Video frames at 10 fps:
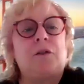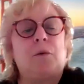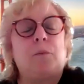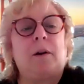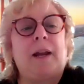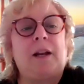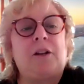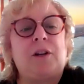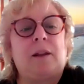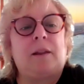So we're
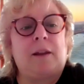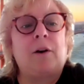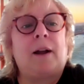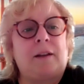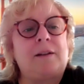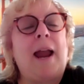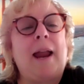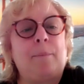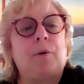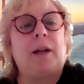engaging, they're at the
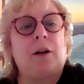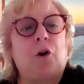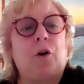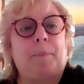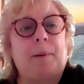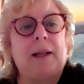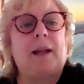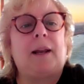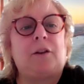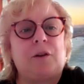table in all the
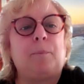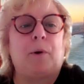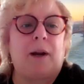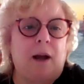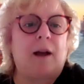planning to bring